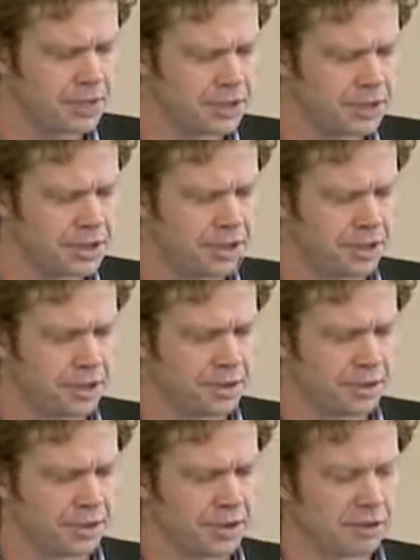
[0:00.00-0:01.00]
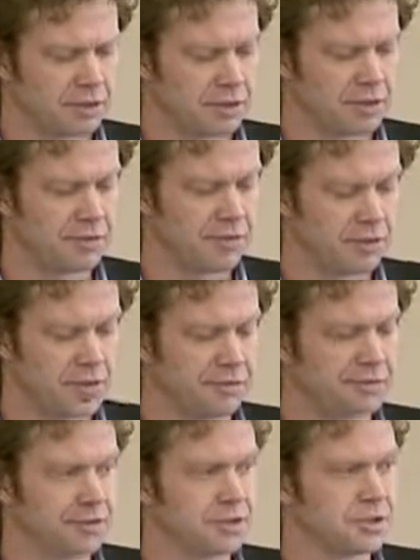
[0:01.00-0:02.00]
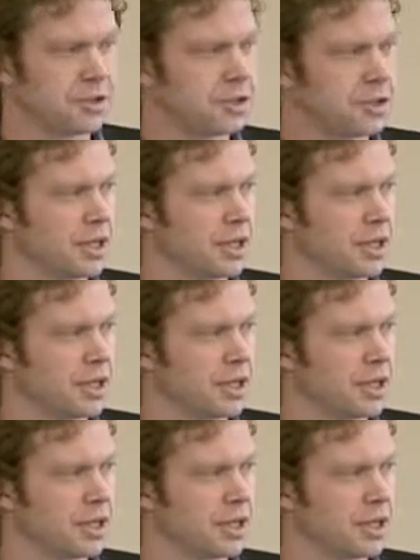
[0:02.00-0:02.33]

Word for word: sharing of, of, of wild foods.